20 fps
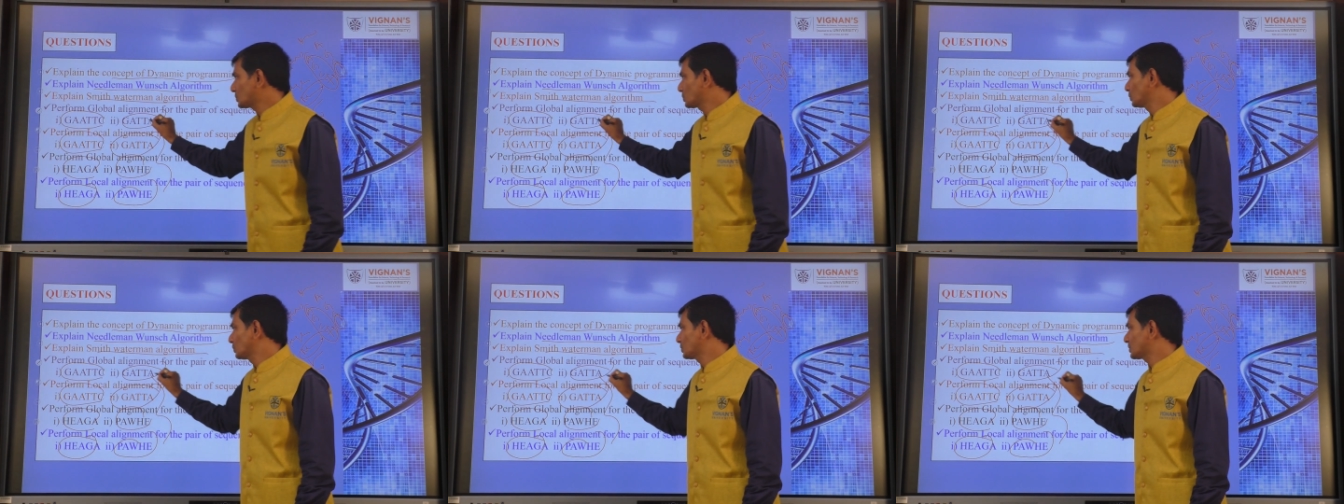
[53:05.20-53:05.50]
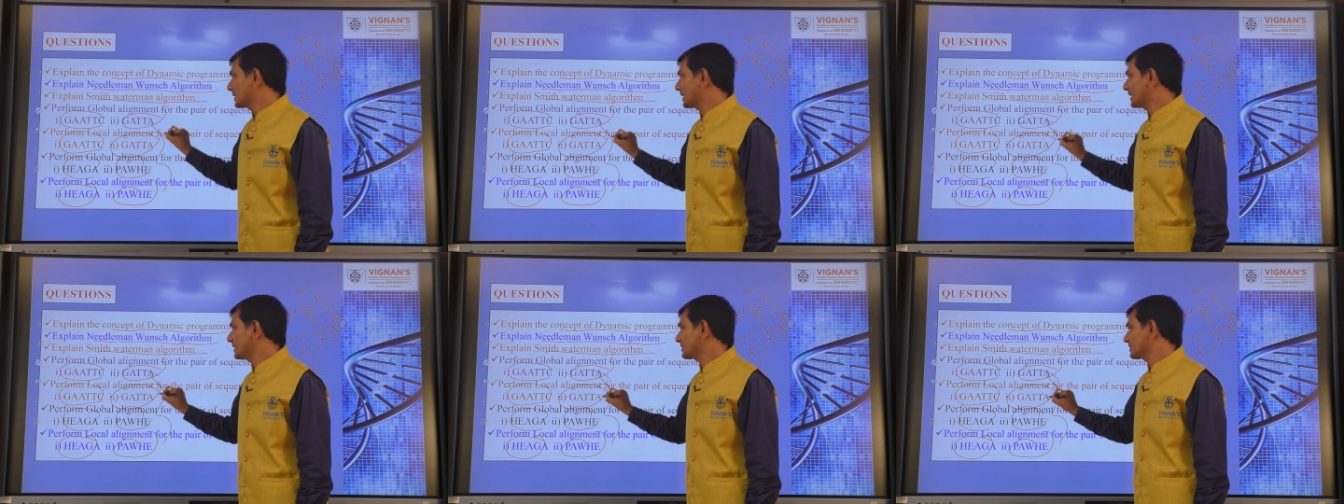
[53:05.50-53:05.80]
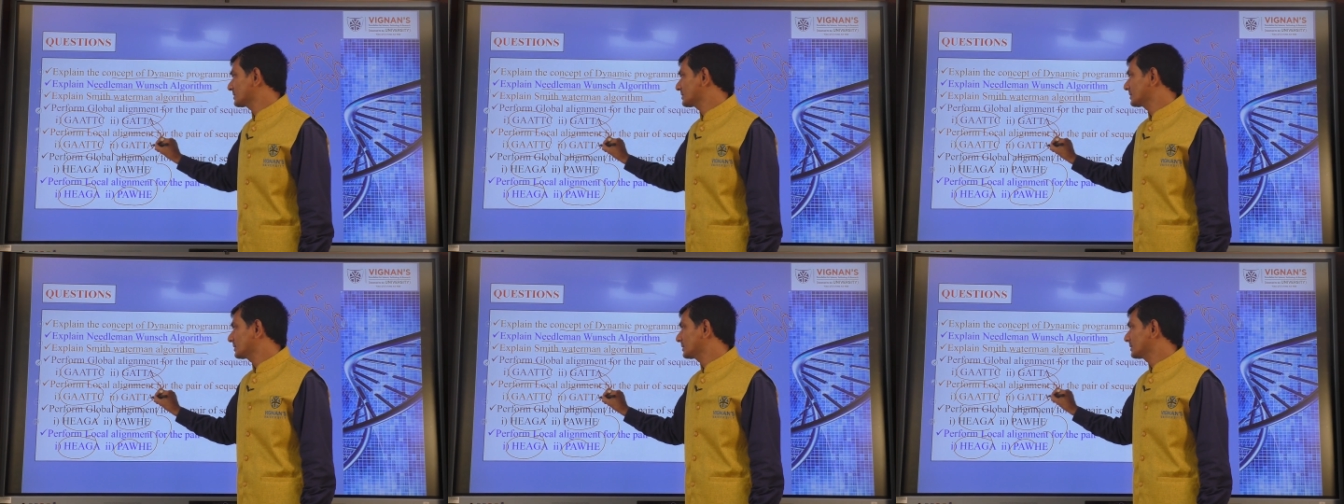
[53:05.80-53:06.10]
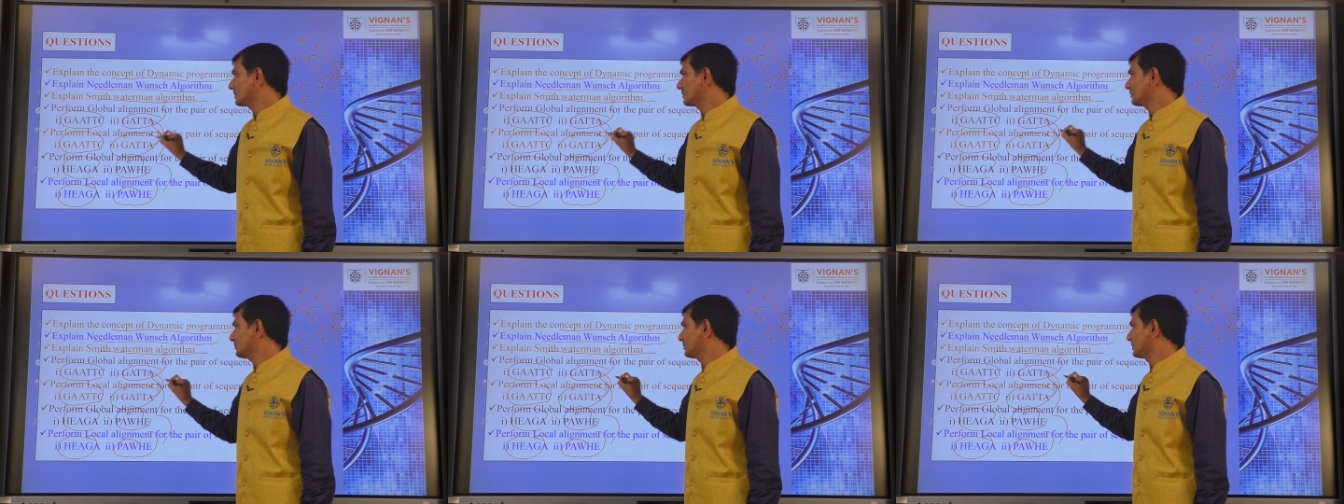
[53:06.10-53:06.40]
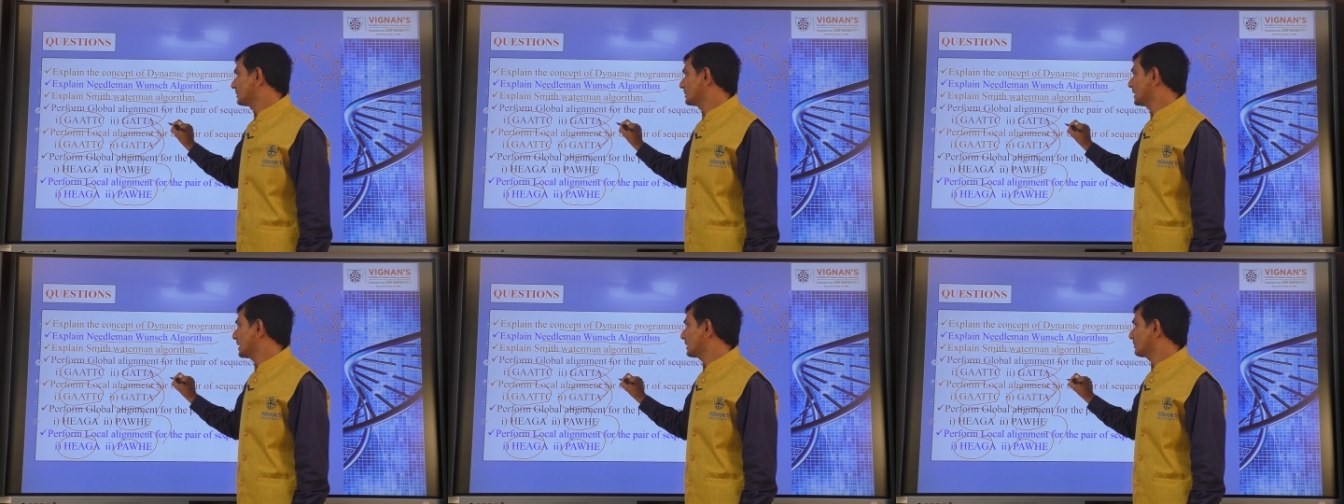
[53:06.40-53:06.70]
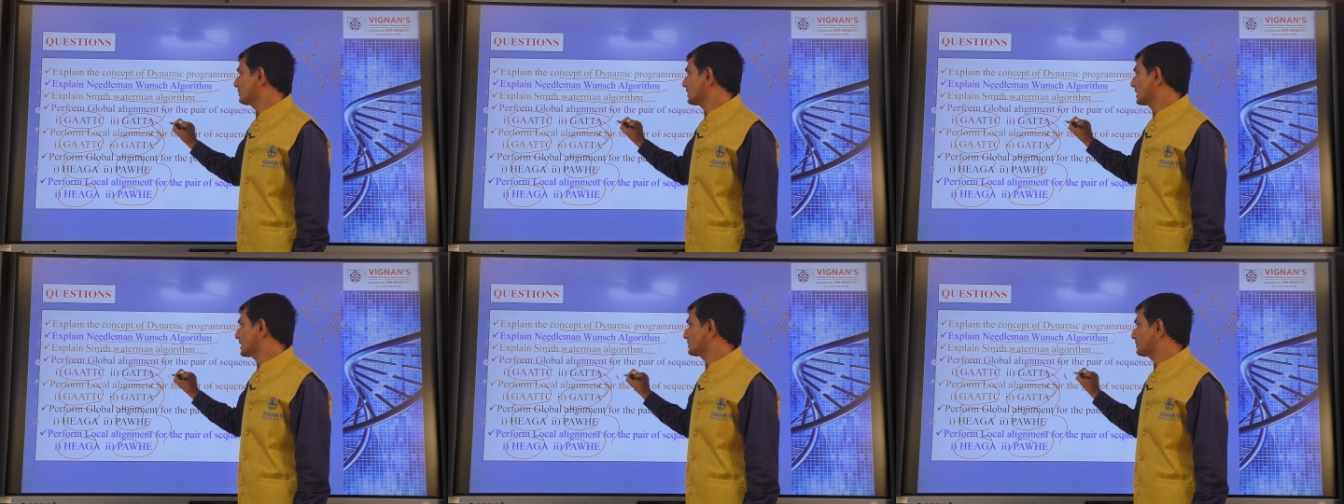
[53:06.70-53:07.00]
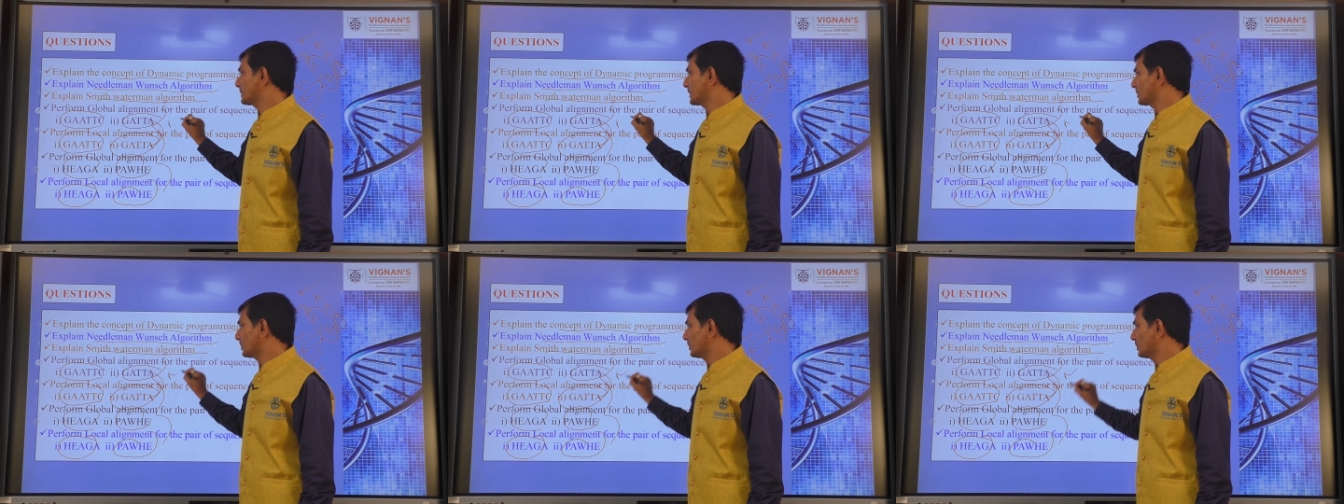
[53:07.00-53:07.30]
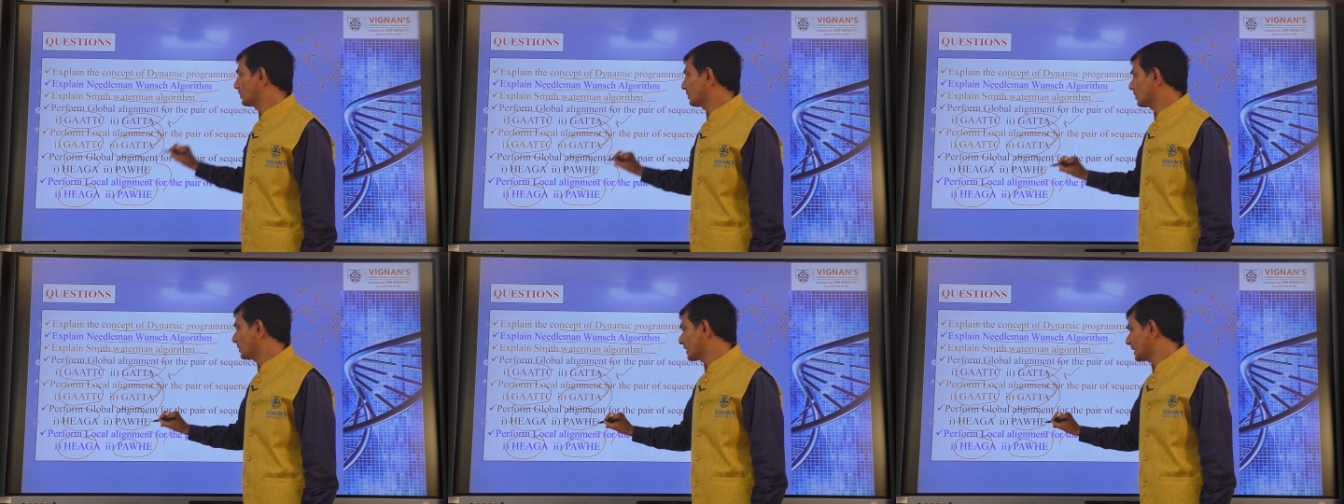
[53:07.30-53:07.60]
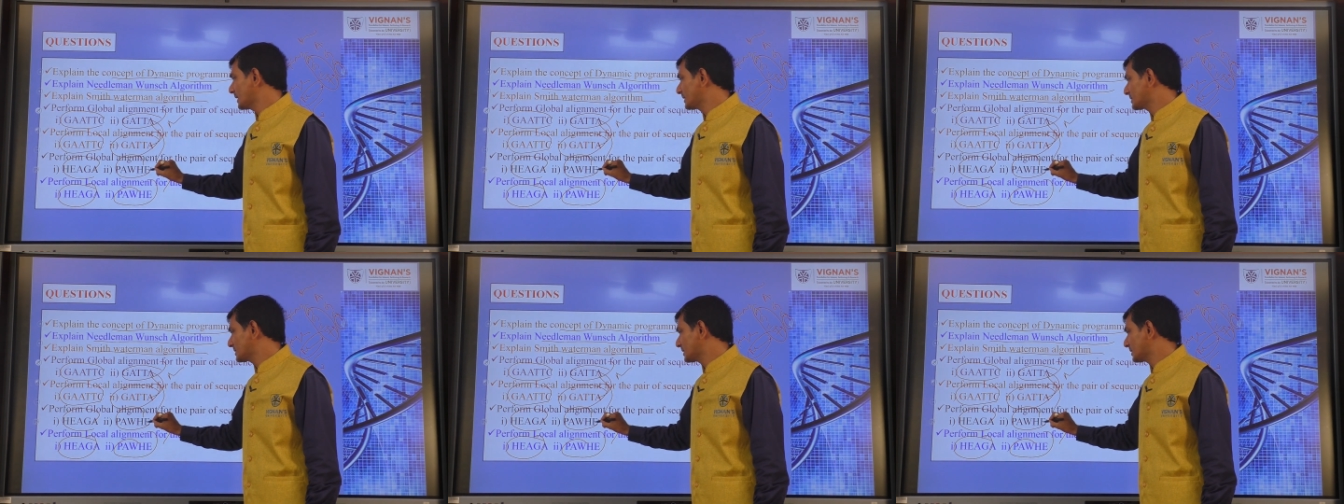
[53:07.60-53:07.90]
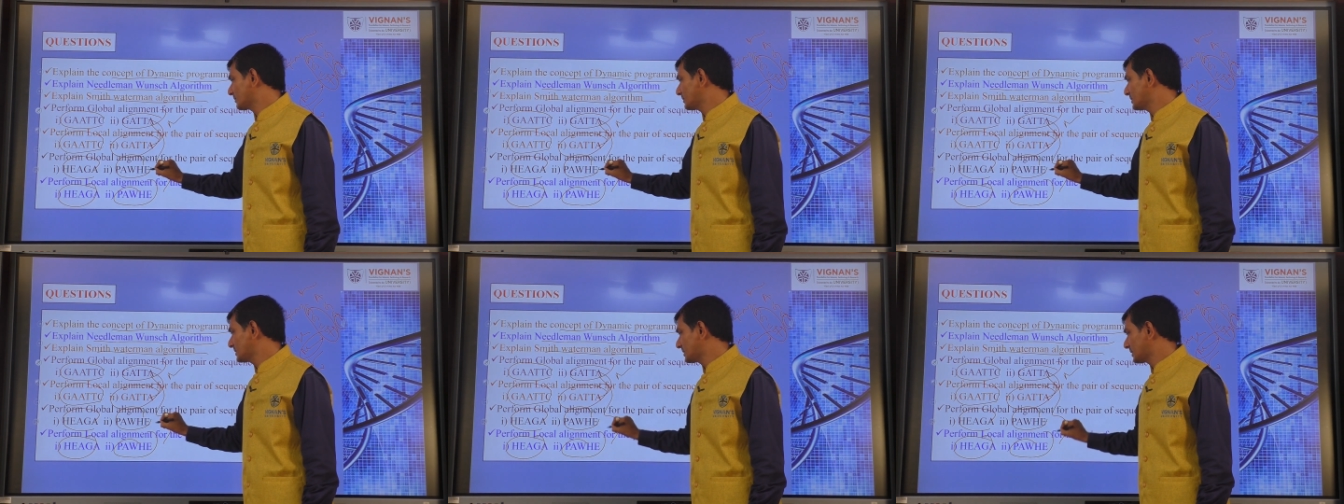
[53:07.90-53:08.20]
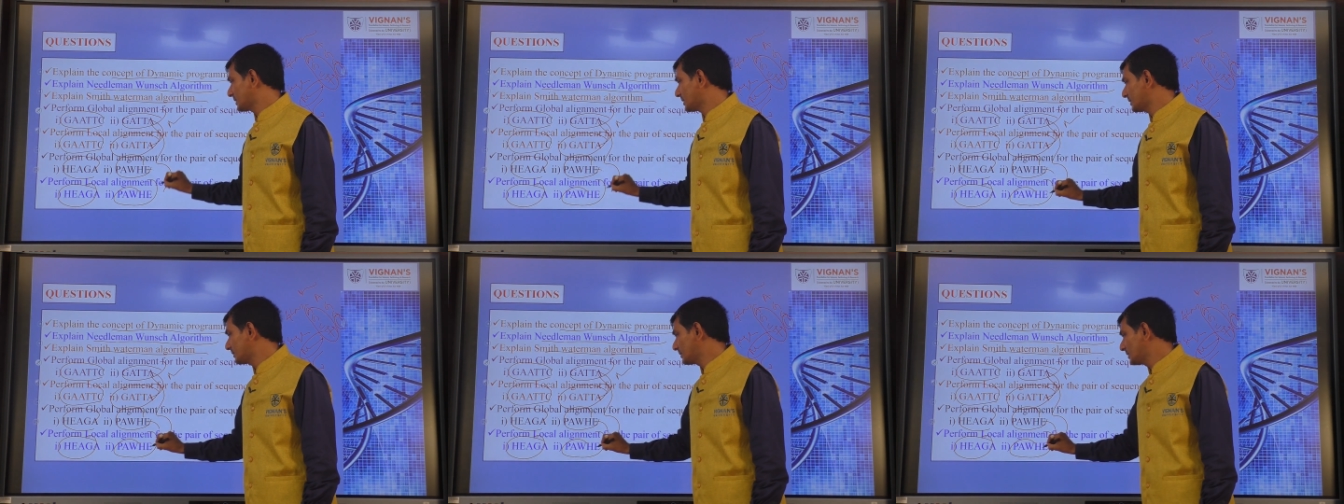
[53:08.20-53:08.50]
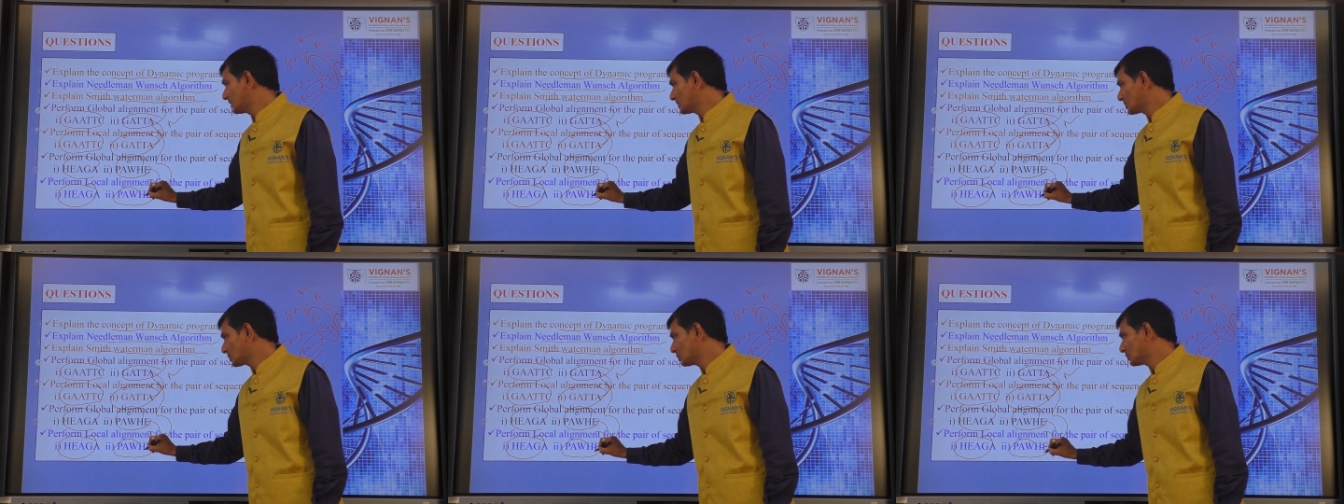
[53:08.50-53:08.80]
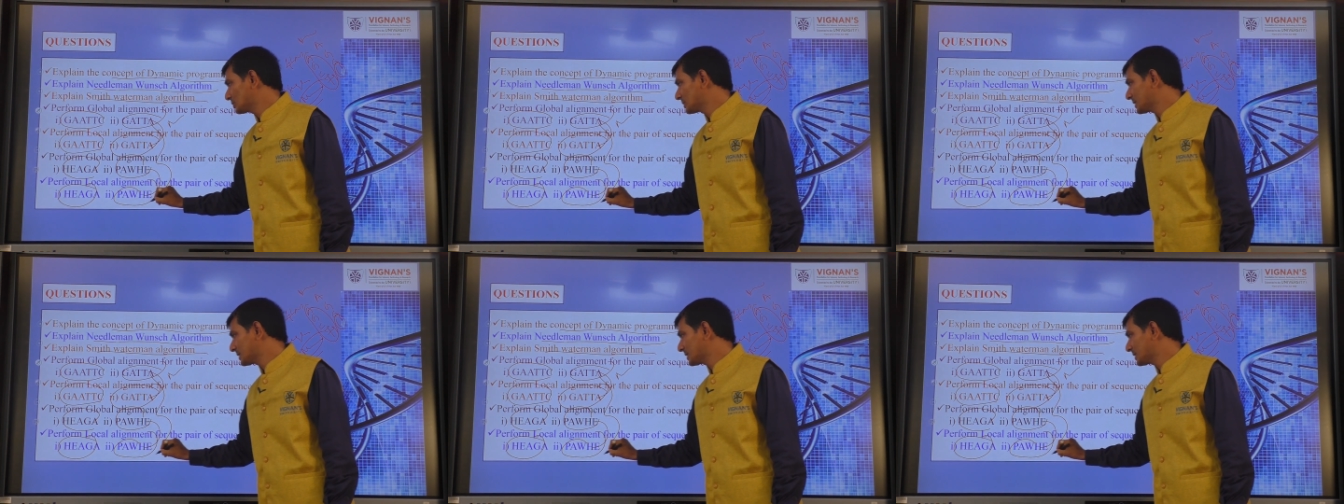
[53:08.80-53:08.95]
2 strings they are with respect to nucleotide sequence, and these 2